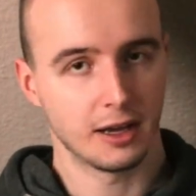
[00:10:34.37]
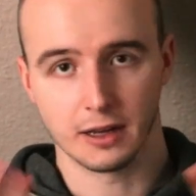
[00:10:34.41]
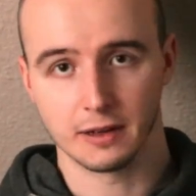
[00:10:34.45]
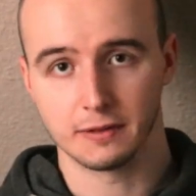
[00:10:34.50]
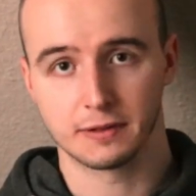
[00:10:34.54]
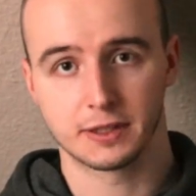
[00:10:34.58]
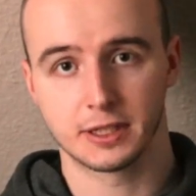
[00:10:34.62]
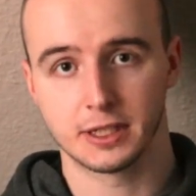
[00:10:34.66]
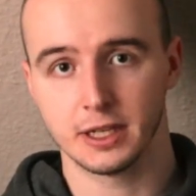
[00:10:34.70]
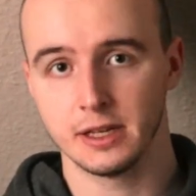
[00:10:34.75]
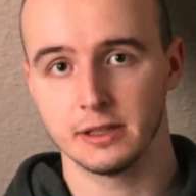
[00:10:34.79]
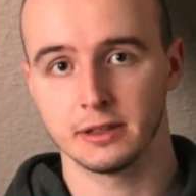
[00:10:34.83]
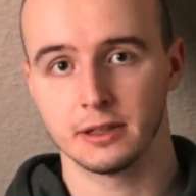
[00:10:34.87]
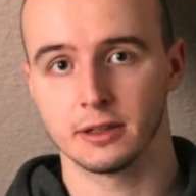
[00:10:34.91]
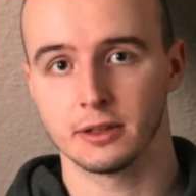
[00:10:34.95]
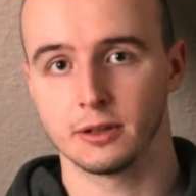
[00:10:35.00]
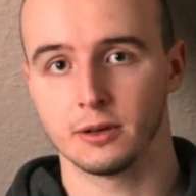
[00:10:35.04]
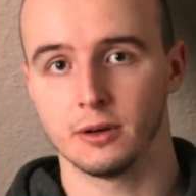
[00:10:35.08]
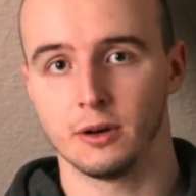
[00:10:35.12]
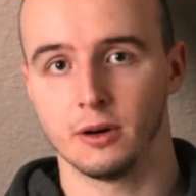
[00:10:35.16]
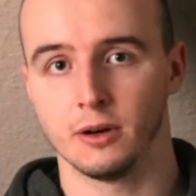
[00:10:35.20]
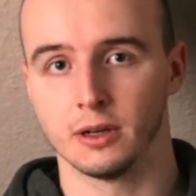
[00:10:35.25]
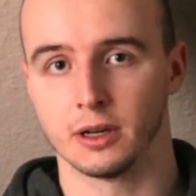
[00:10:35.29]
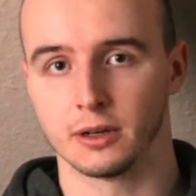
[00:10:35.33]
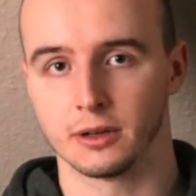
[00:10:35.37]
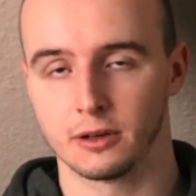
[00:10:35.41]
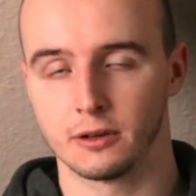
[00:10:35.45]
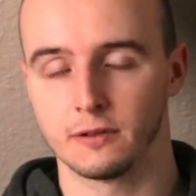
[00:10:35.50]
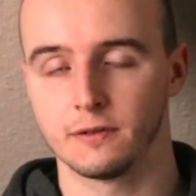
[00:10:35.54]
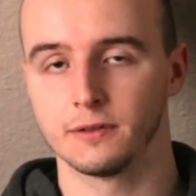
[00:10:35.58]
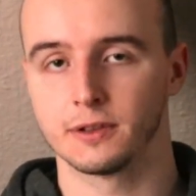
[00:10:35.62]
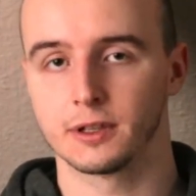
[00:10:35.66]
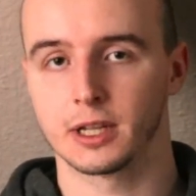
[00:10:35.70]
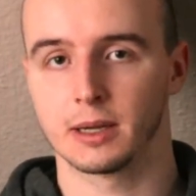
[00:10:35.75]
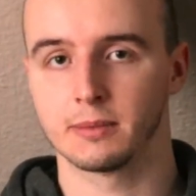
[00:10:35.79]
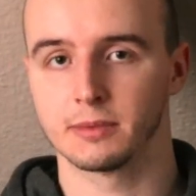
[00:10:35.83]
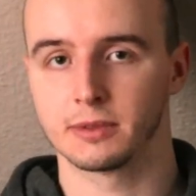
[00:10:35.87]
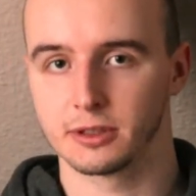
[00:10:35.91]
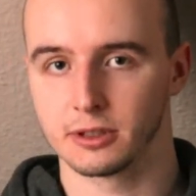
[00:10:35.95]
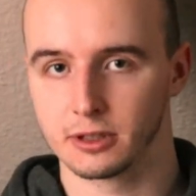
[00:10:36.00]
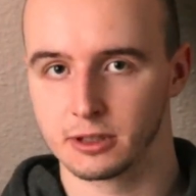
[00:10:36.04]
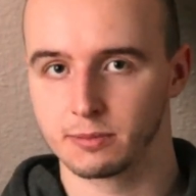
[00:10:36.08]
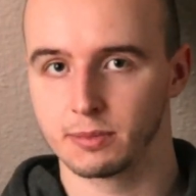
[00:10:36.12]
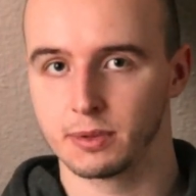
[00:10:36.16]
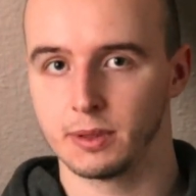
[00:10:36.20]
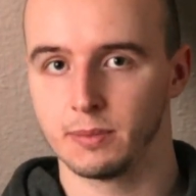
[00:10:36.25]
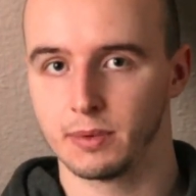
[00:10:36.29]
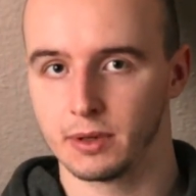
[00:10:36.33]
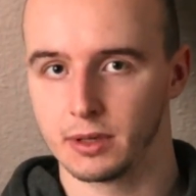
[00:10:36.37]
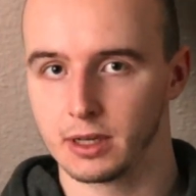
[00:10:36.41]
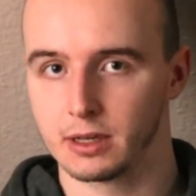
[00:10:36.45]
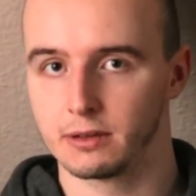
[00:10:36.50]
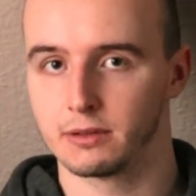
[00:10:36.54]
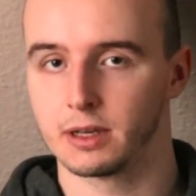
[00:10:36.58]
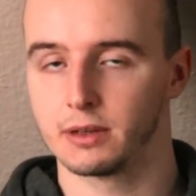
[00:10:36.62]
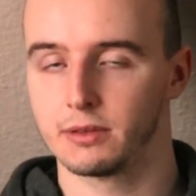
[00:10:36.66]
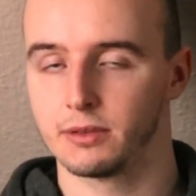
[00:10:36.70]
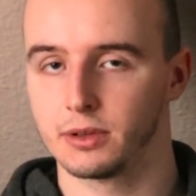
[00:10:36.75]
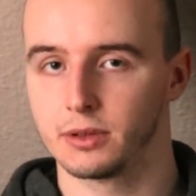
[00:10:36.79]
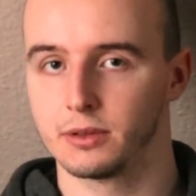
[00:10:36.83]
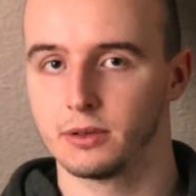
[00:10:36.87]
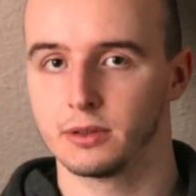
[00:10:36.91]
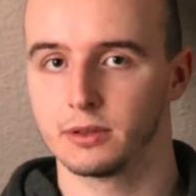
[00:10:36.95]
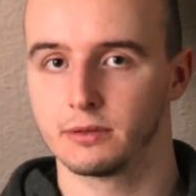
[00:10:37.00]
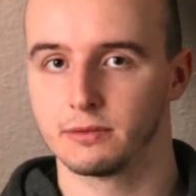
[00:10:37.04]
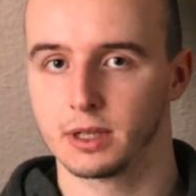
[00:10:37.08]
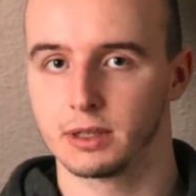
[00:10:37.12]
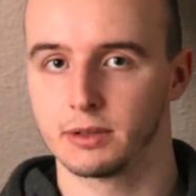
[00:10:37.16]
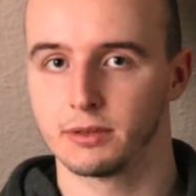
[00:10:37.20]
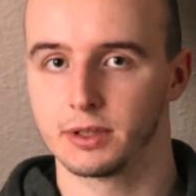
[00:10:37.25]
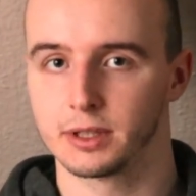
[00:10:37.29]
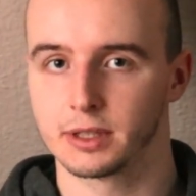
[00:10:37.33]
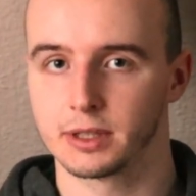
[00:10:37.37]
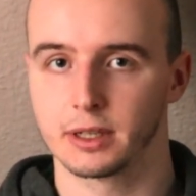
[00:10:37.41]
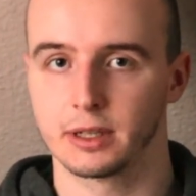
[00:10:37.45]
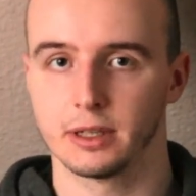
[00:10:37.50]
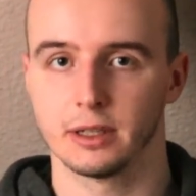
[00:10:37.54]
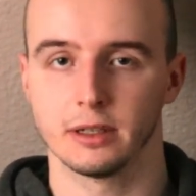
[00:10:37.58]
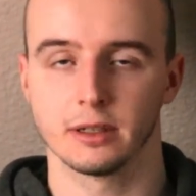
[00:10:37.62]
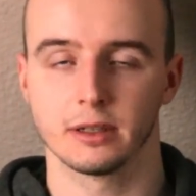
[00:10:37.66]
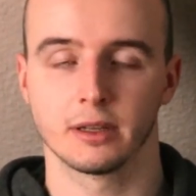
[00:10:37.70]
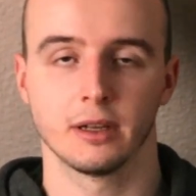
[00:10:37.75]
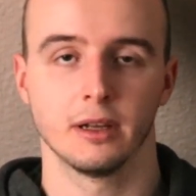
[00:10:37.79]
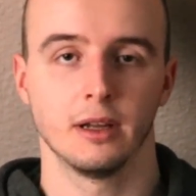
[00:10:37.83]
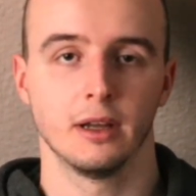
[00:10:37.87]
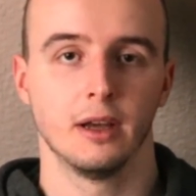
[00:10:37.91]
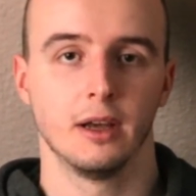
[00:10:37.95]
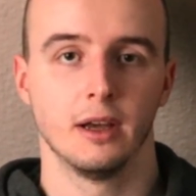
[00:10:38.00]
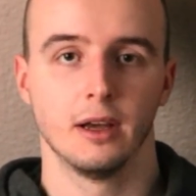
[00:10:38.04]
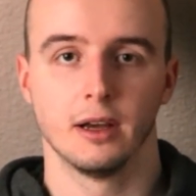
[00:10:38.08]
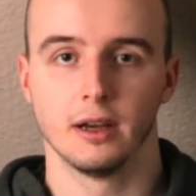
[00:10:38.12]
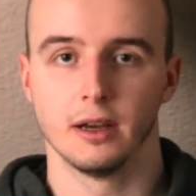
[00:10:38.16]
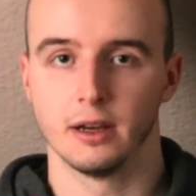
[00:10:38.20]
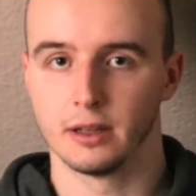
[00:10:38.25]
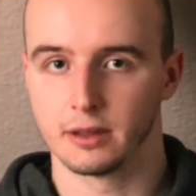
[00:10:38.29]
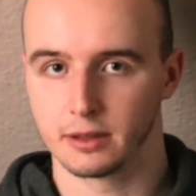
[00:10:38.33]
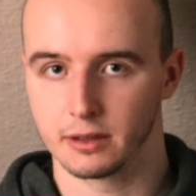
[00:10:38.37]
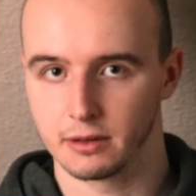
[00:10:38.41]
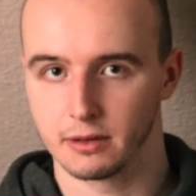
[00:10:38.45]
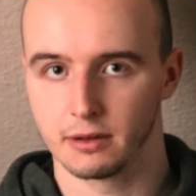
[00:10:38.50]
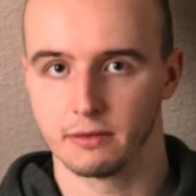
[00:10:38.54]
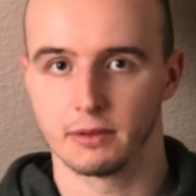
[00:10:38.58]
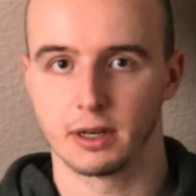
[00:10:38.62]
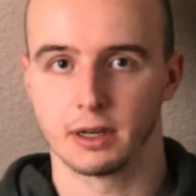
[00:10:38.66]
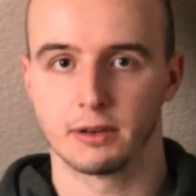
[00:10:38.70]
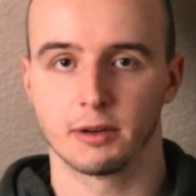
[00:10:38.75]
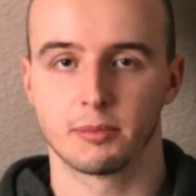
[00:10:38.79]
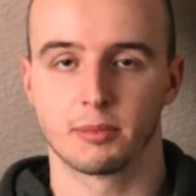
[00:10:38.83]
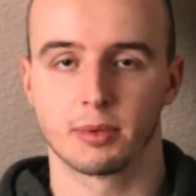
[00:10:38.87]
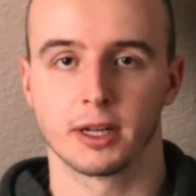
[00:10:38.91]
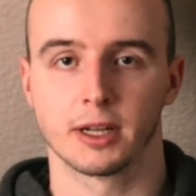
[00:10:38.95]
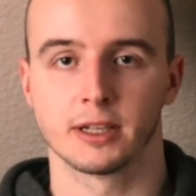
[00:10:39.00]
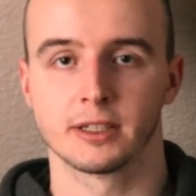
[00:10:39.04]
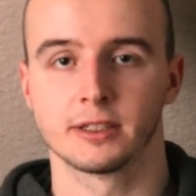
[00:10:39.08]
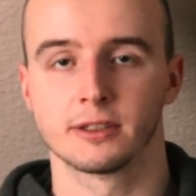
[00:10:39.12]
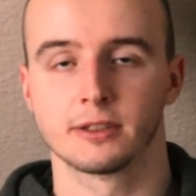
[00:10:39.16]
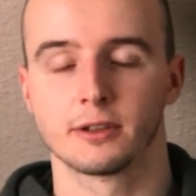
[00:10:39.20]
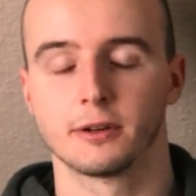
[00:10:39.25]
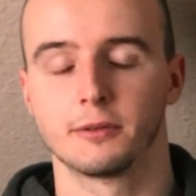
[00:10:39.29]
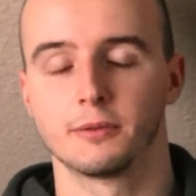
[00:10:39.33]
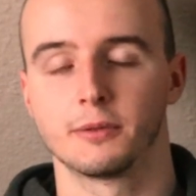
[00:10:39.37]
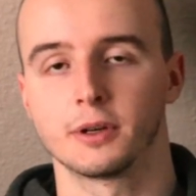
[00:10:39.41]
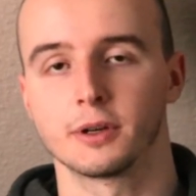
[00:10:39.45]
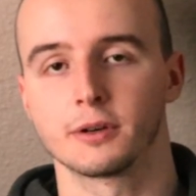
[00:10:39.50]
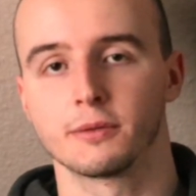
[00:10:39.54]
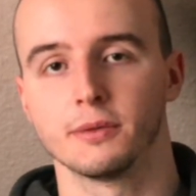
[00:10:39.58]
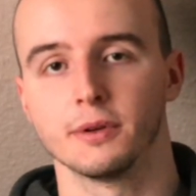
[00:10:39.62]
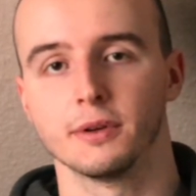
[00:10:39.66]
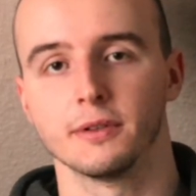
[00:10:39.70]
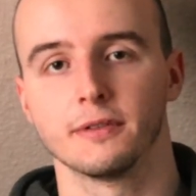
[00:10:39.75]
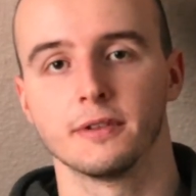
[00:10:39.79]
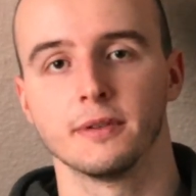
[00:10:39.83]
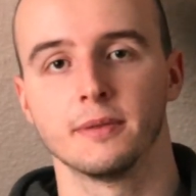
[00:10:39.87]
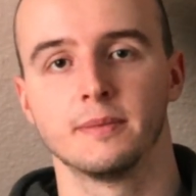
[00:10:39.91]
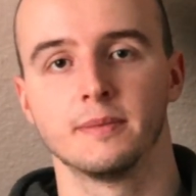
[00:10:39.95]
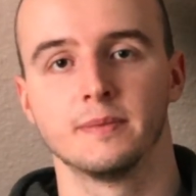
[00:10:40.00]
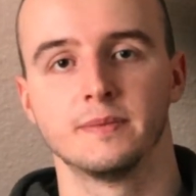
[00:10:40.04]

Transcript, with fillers: I've seen that all, and oftentimes those people are very good, very skilled, and very pleasant to work with.